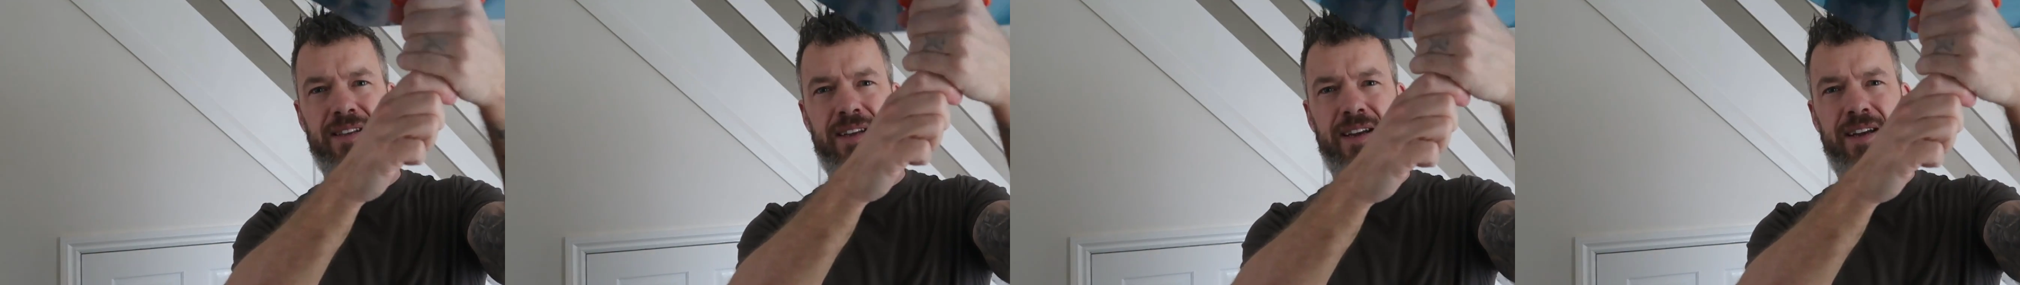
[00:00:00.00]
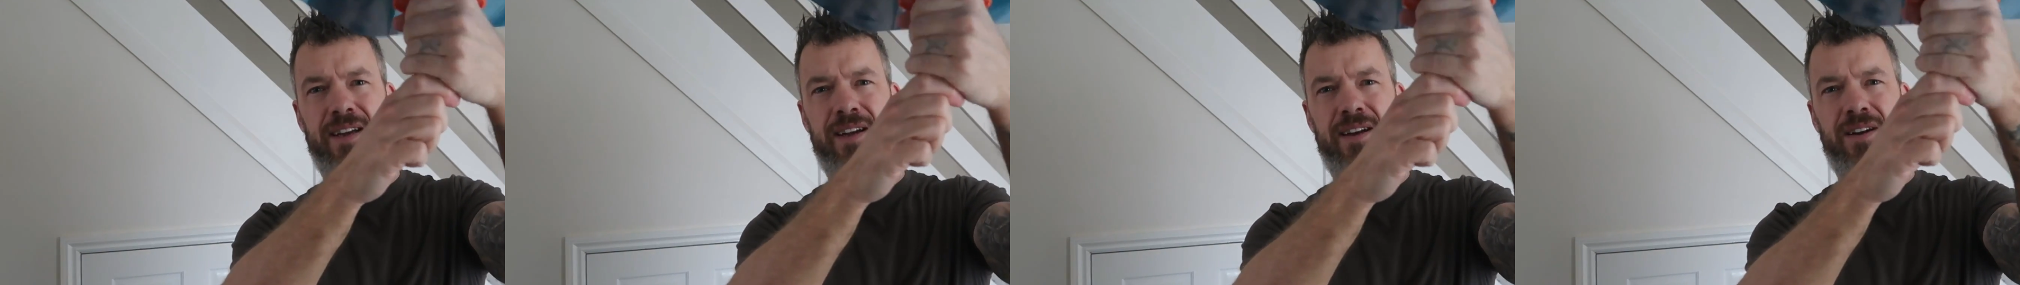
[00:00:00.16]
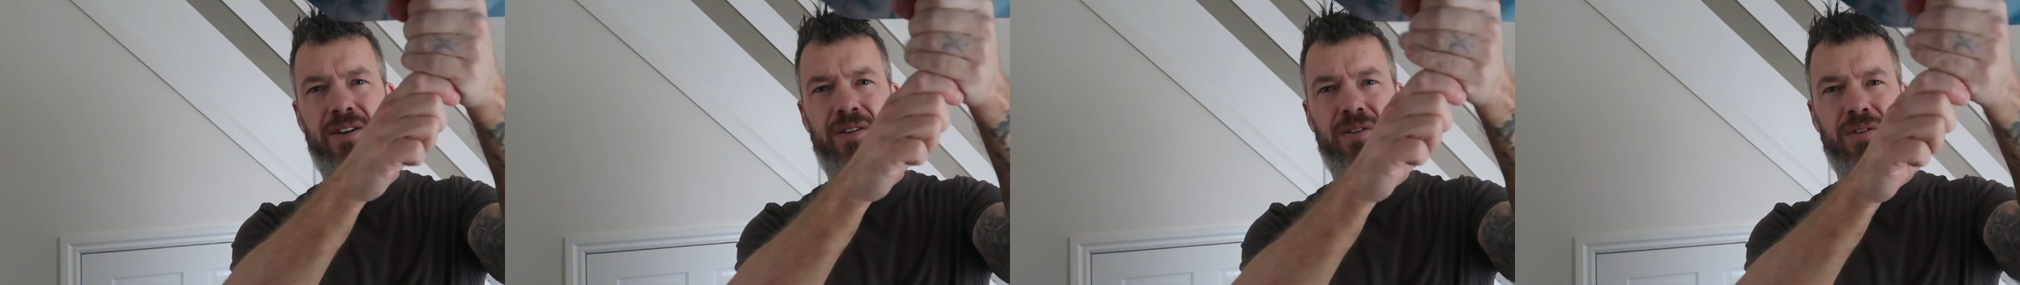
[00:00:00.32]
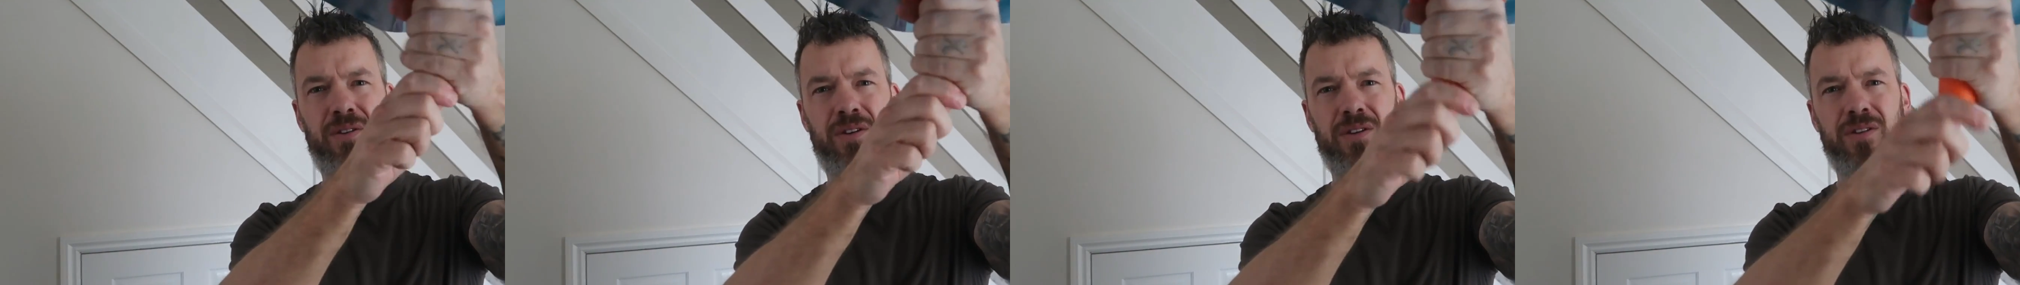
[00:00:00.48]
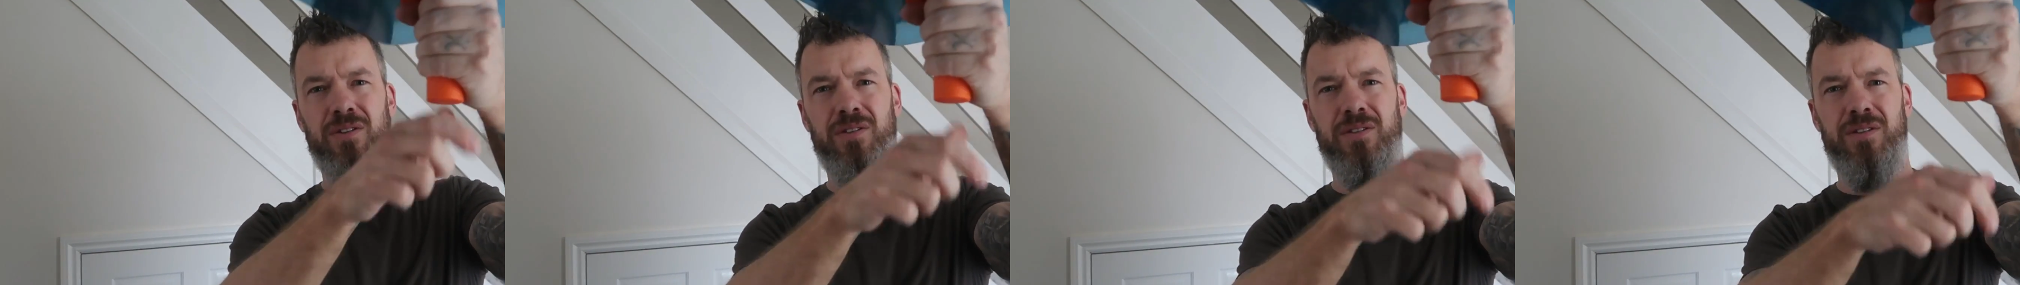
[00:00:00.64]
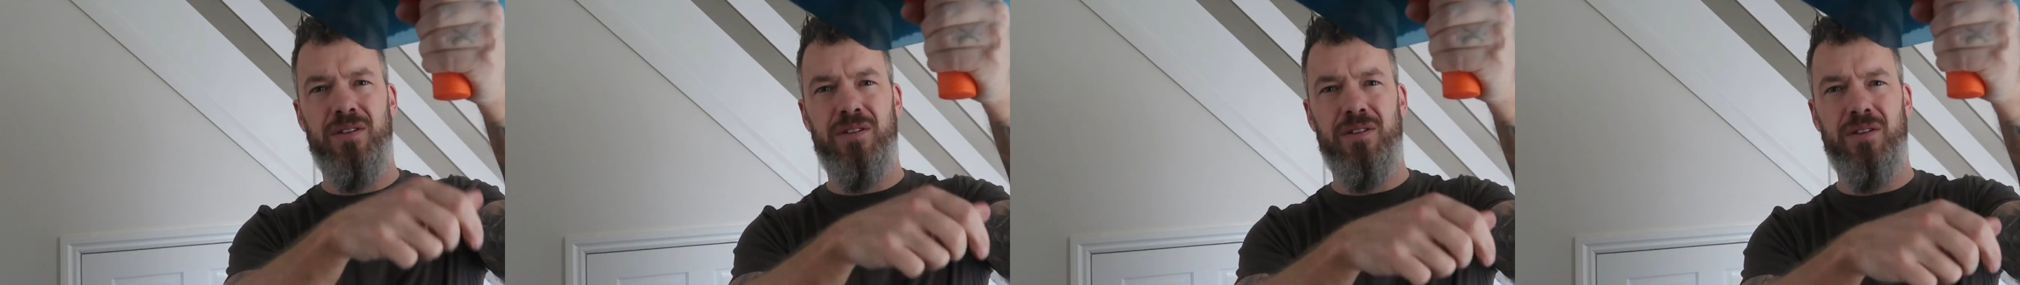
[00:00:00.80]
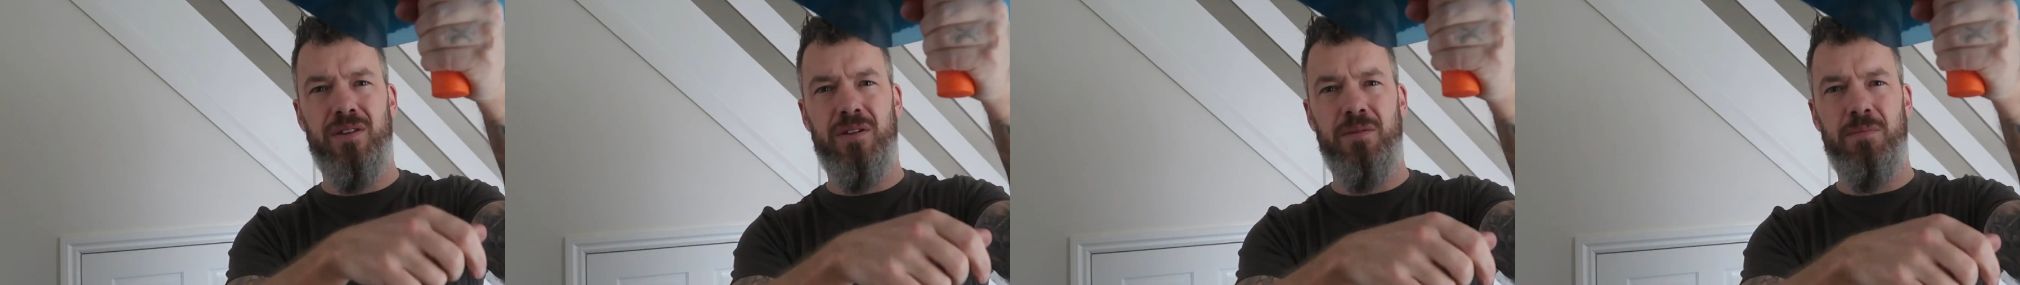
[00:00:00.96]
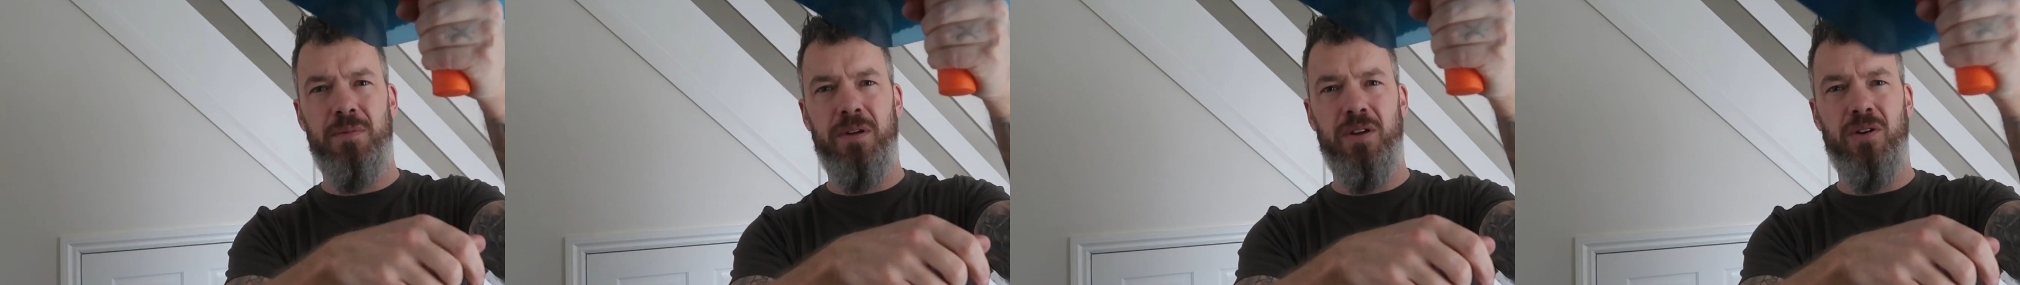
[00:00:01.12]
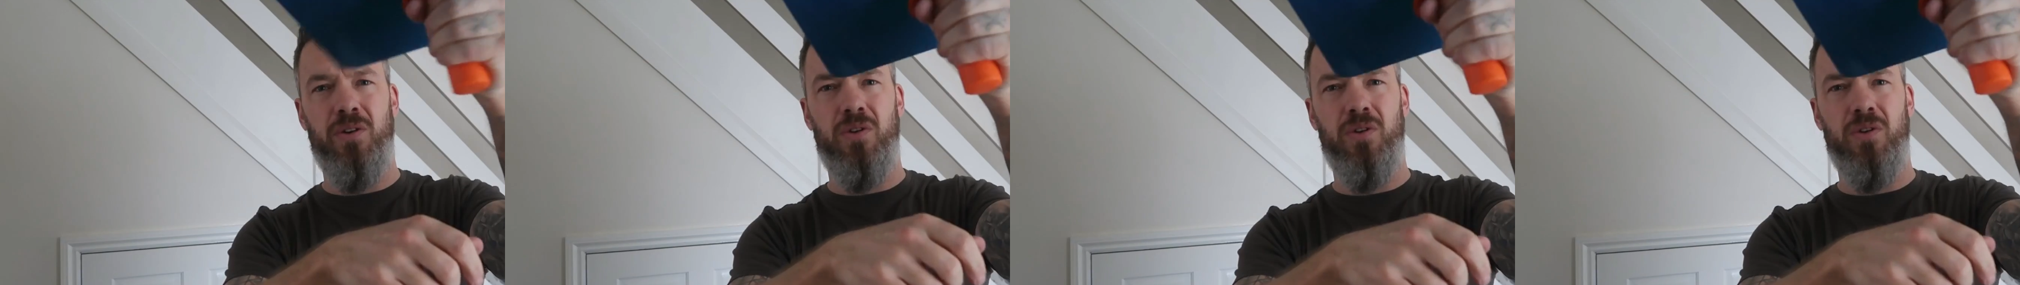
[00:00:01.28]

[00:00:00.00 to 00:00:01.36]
day out, because that's going to be